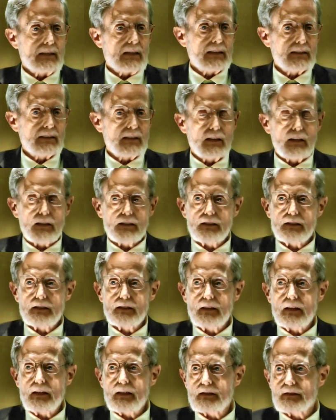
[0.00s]
And on and
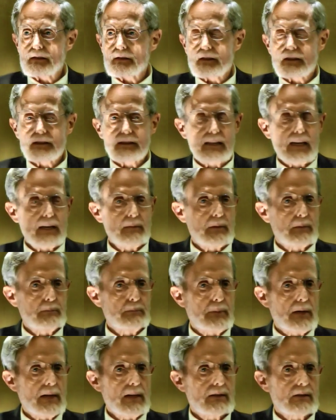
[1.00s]
on, it's the same in
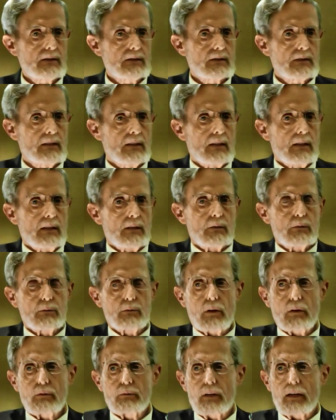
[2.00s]
Peter's
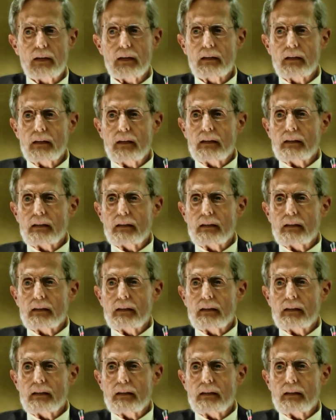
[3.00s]
uh,